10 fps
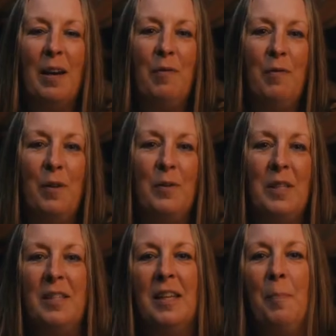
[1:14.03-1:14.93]
of foods
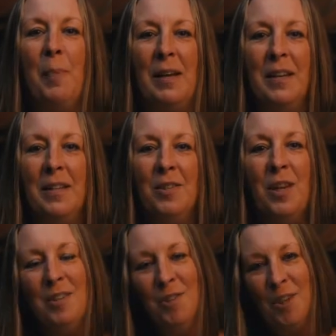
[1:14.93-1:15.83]
is in abundance,
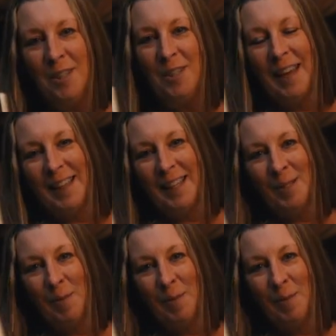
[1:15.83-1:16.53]
just like this